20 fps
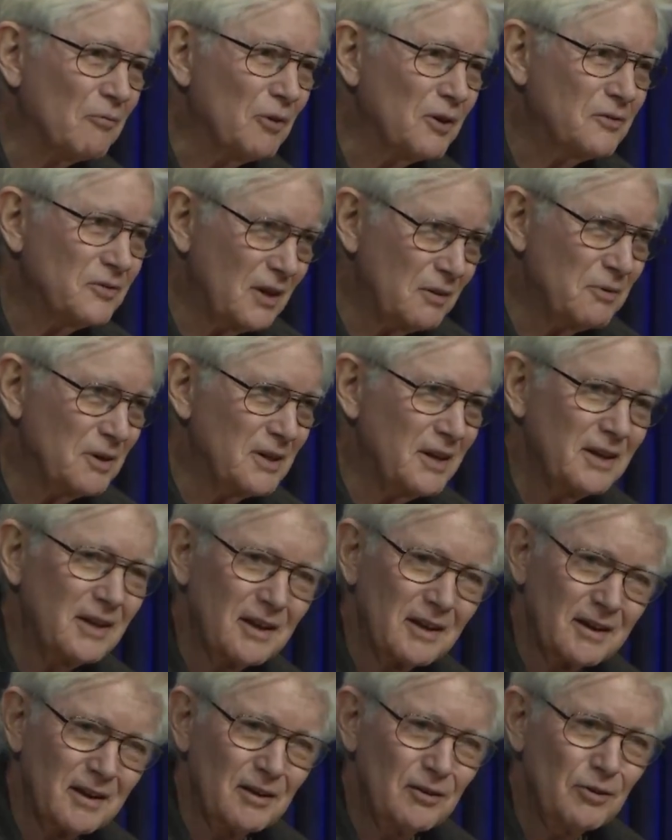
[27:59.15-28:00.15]
Once they really
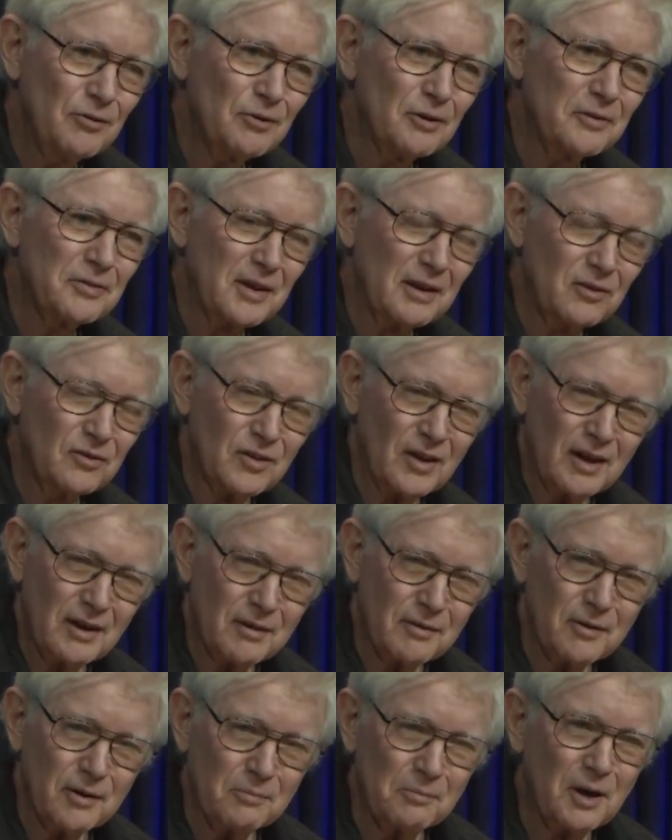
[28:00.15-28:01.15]
get into it, they say to
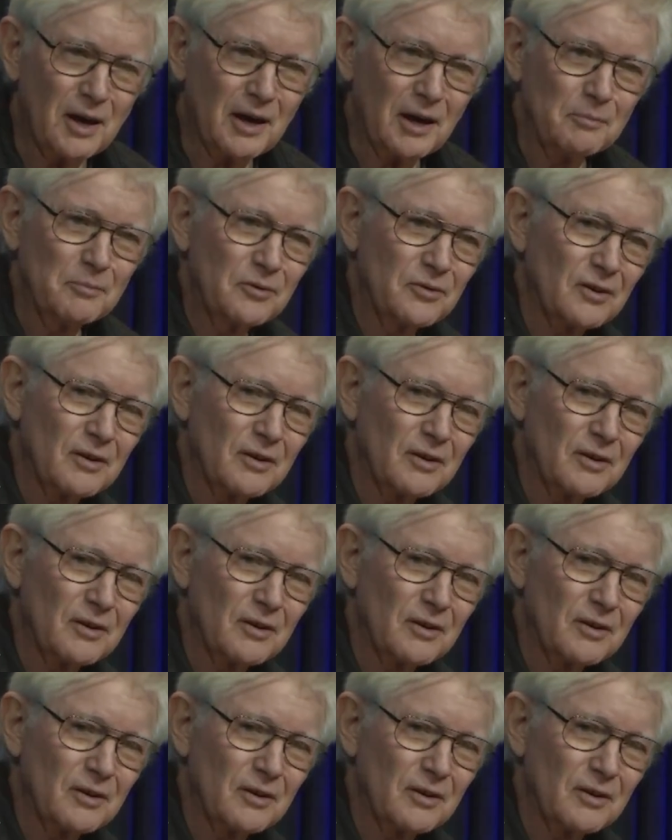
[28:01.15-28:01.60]
their moms and